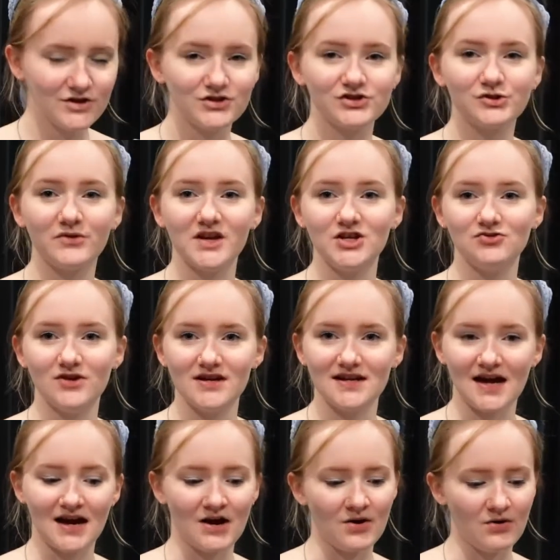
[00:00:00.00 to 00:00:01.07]
So they drained
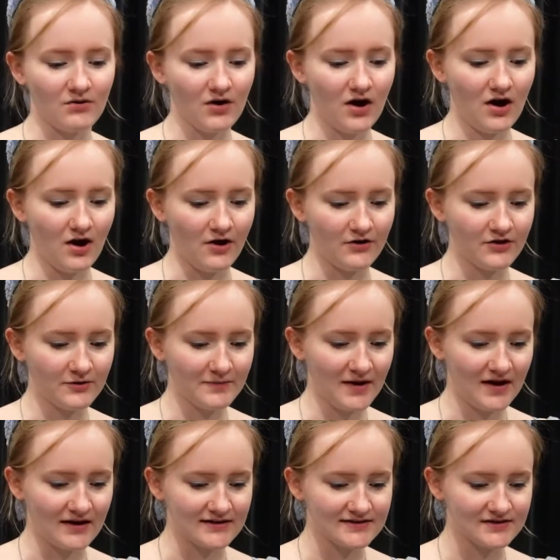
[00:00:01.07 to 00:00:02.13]
out all their
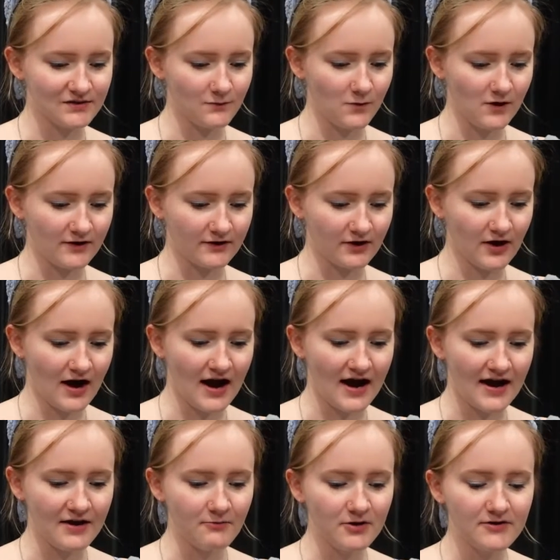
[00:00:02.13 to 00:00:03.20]
pasta water.
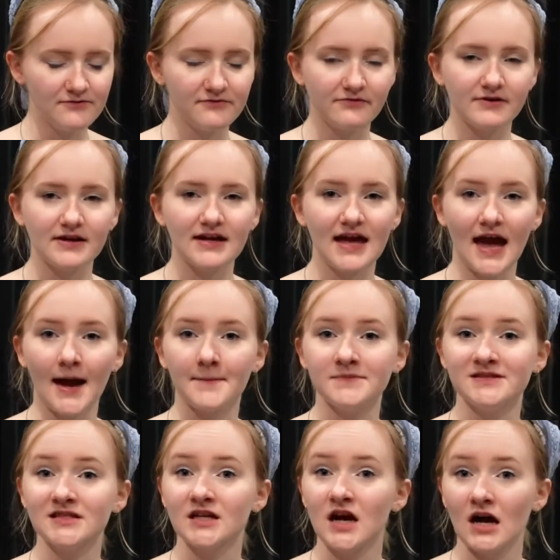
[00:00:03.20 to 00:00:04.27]
I would have
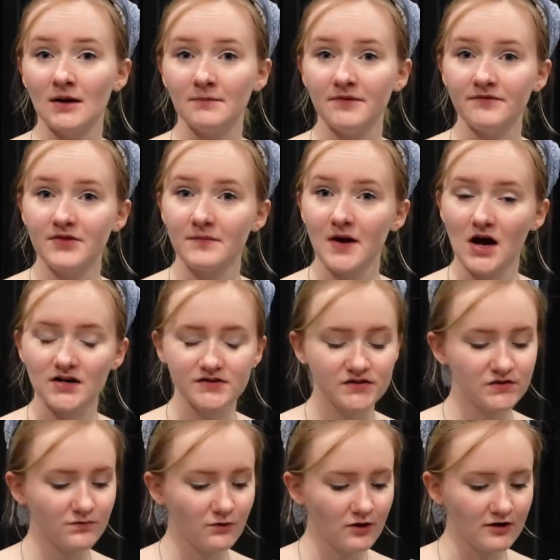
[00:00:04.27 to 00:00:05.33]
kept a cup of the
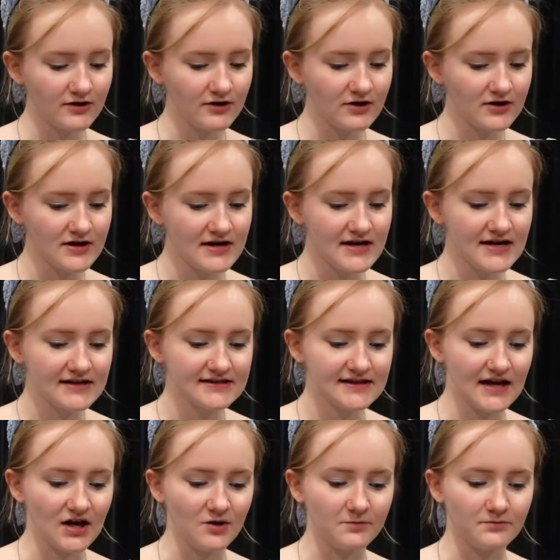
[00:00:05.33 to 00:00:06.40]
pasta water to
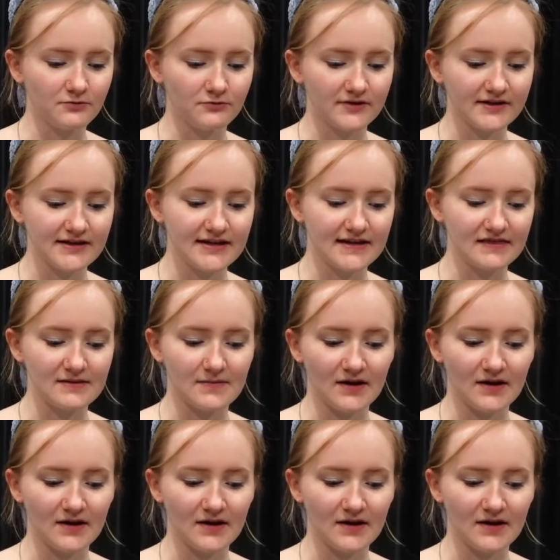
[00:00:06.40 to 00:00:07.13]
help really get the